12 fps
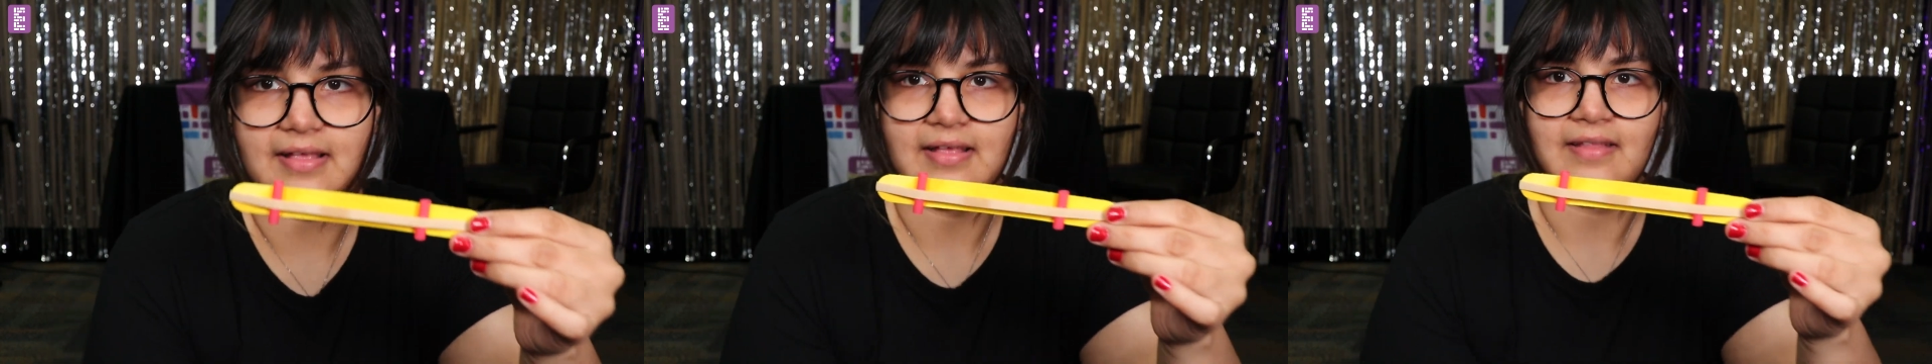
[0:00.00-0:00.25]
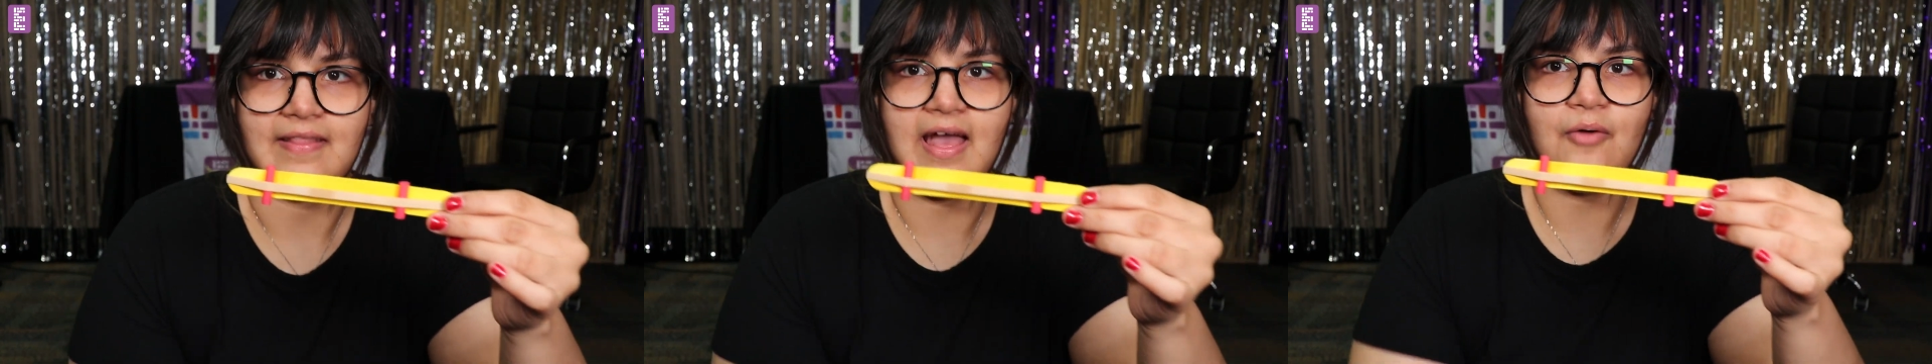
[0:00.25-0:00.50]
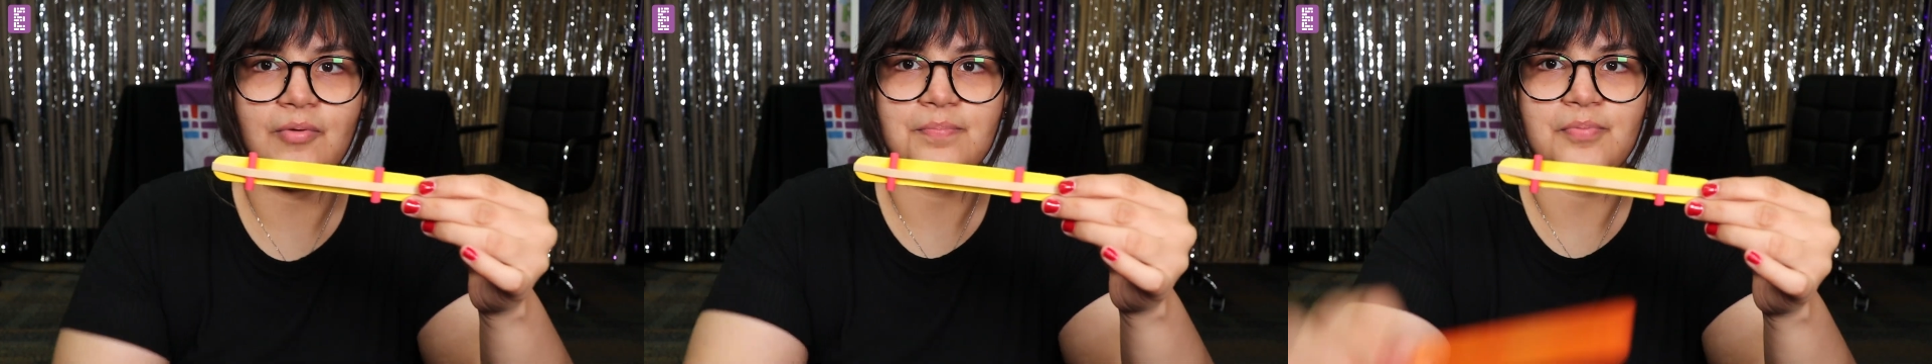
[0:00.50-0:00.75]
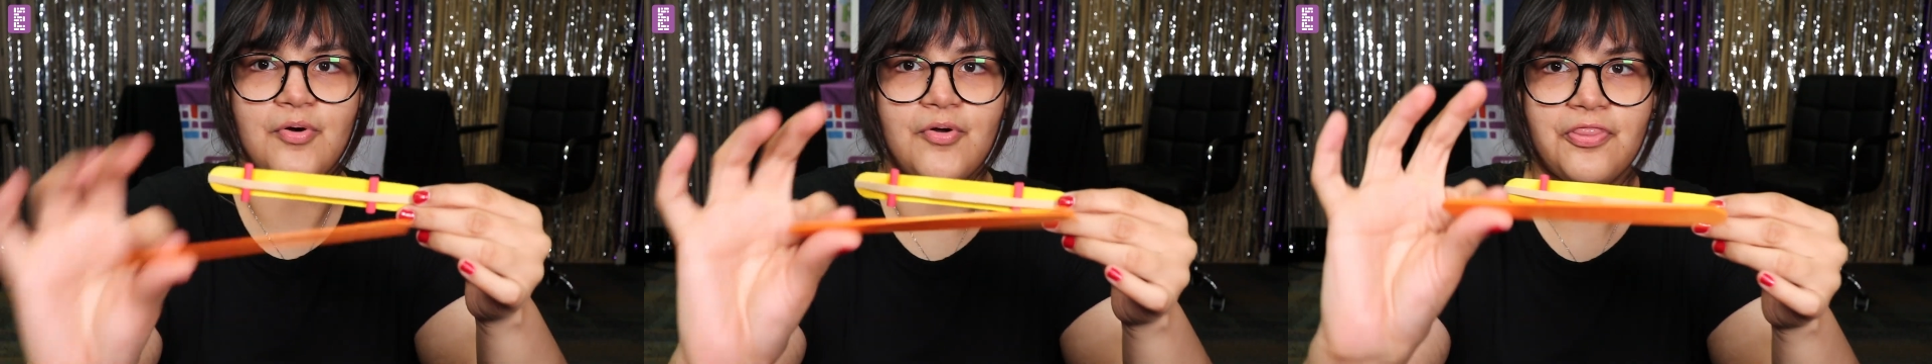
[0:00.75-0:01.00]
And now we
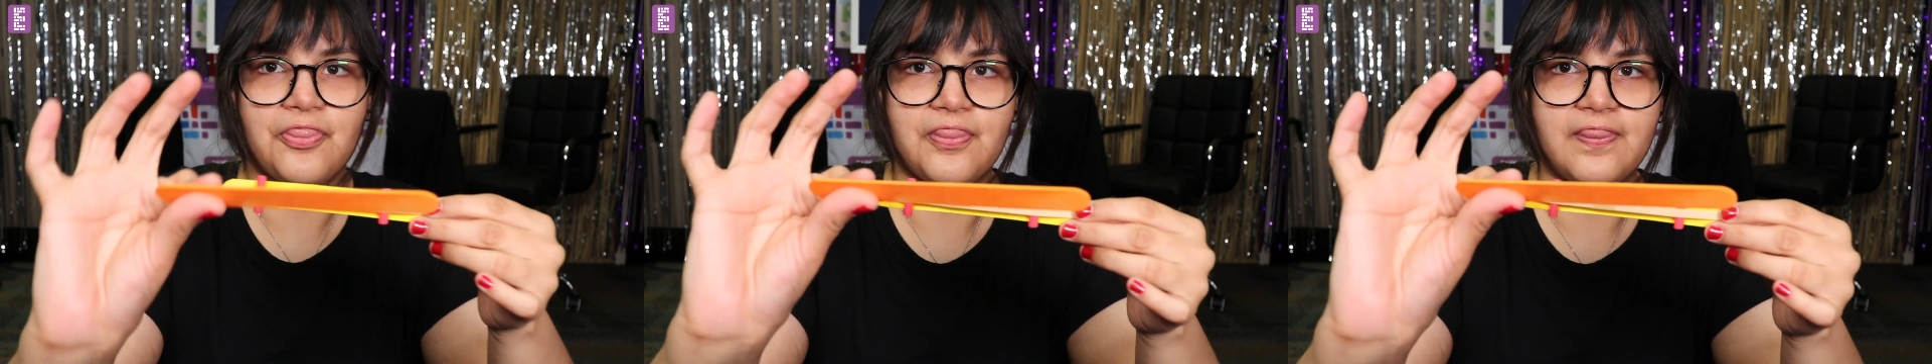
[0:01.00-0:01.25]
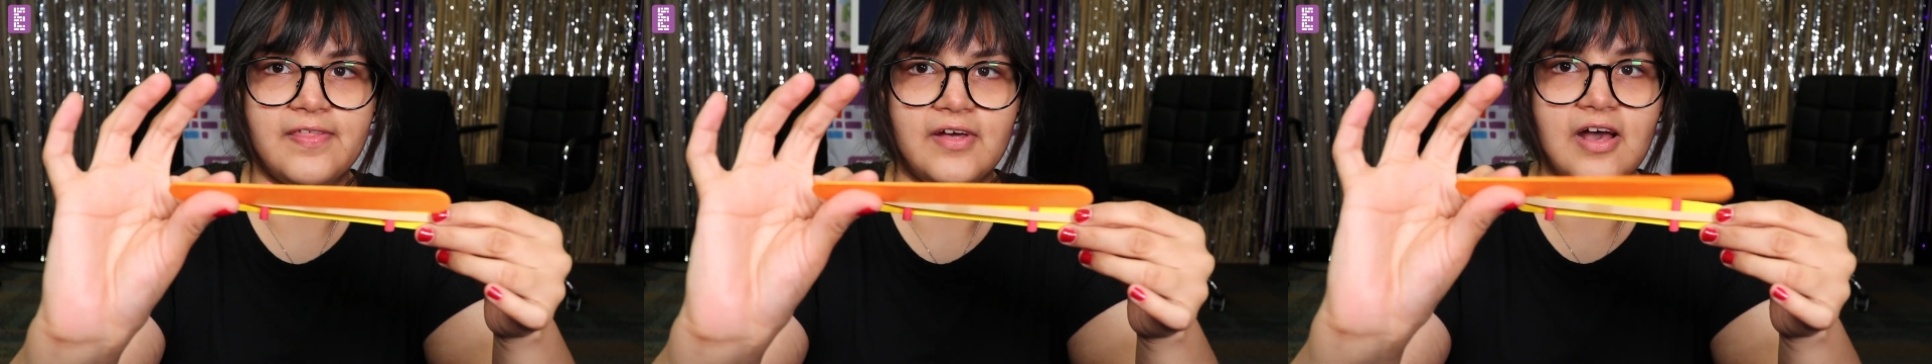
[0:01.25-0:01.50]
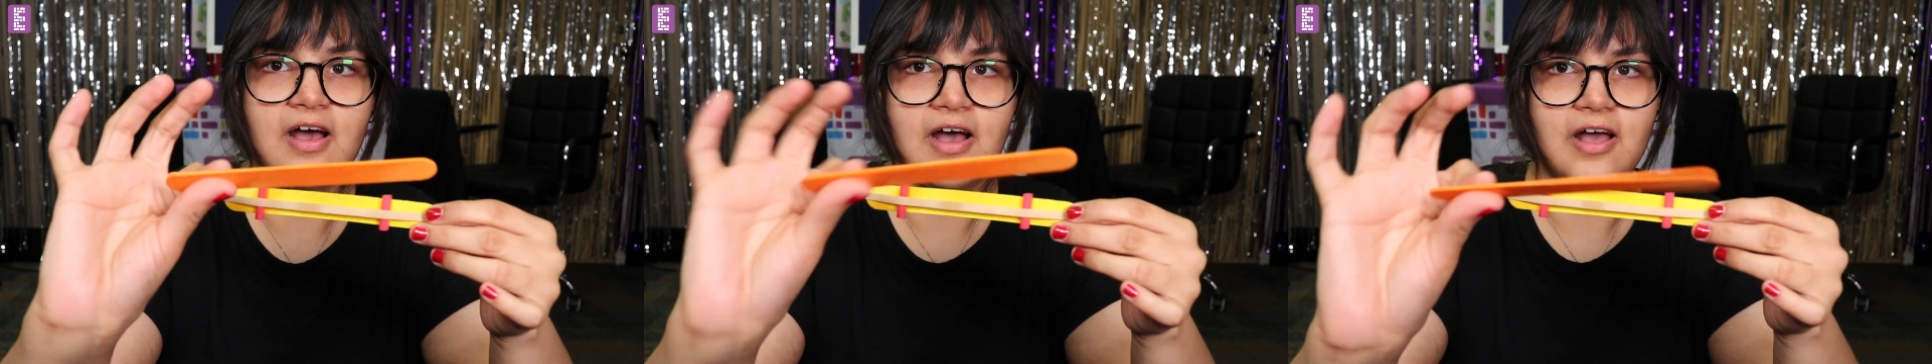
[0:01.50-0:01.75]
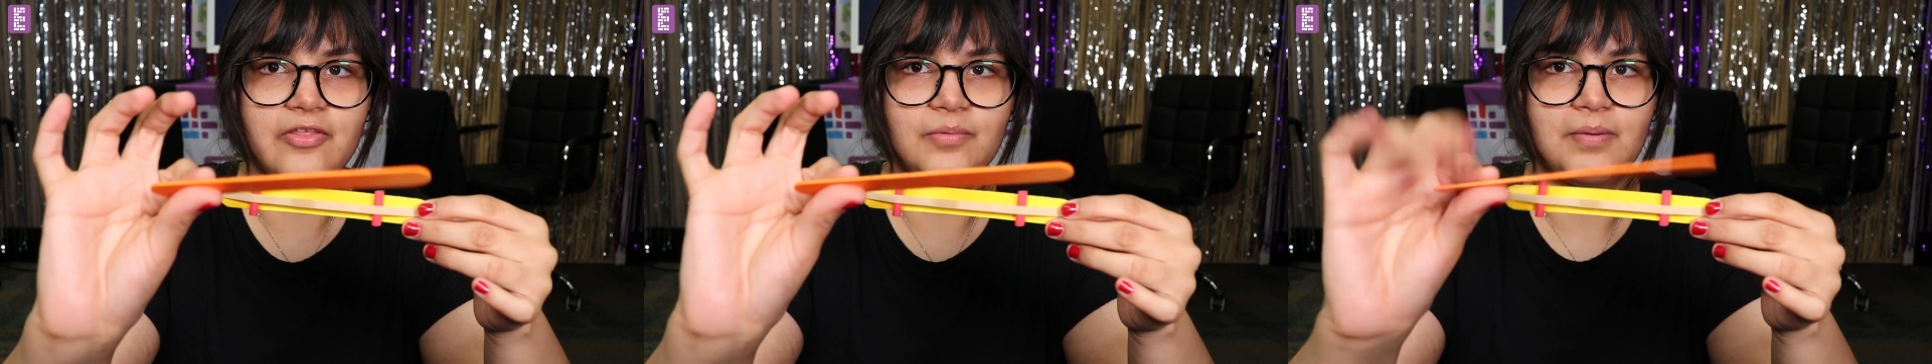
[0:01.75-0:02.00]
put the
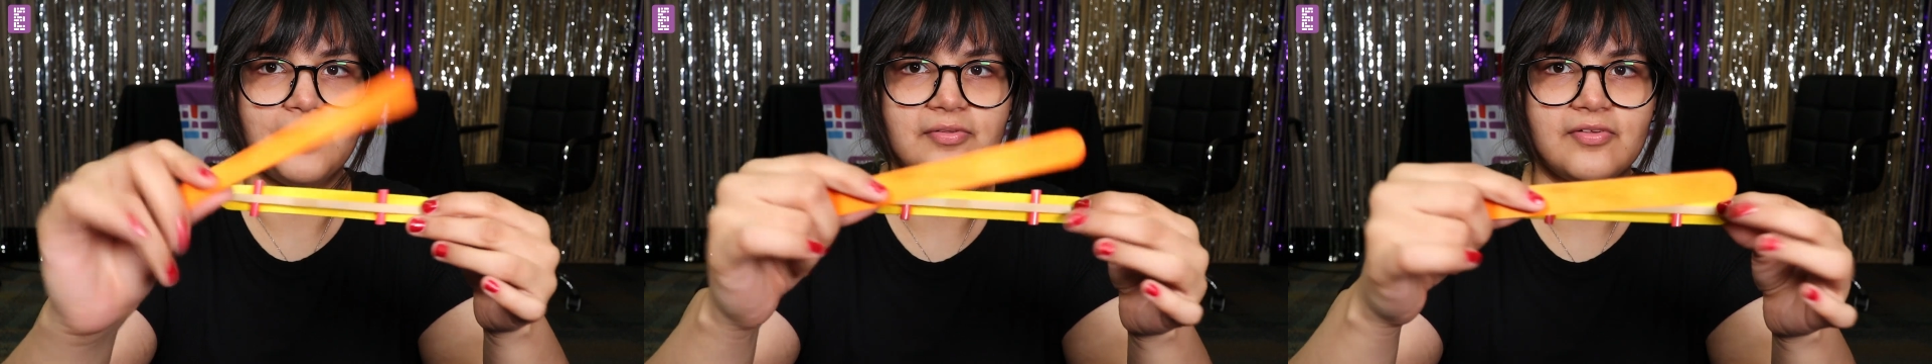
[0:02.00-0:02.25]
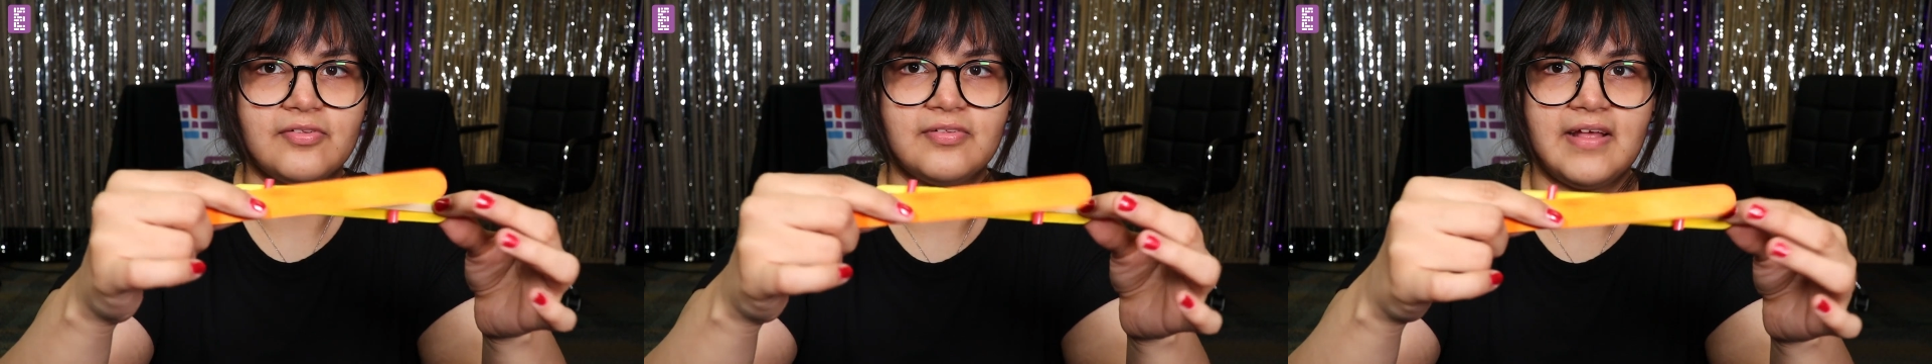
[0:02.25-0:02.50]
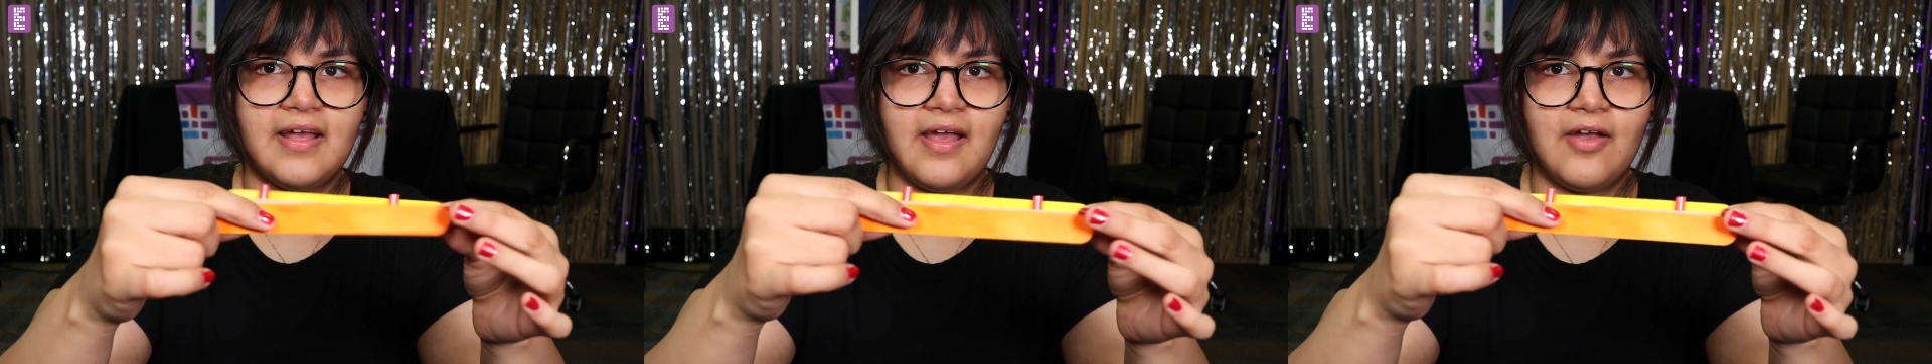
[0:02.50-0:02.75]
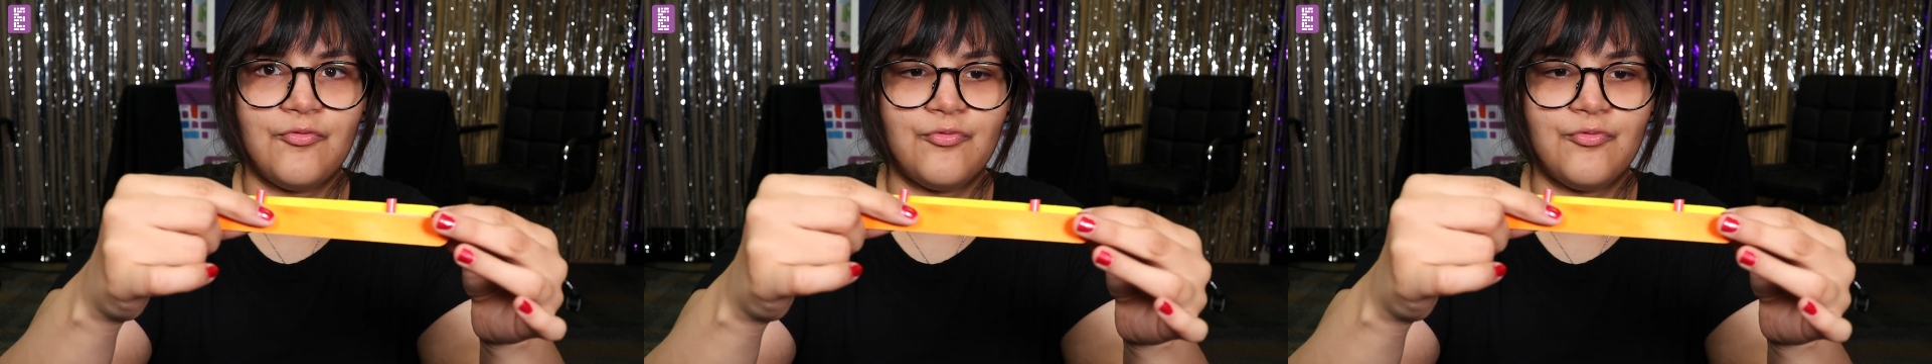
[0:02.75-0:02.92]
other popsicle stick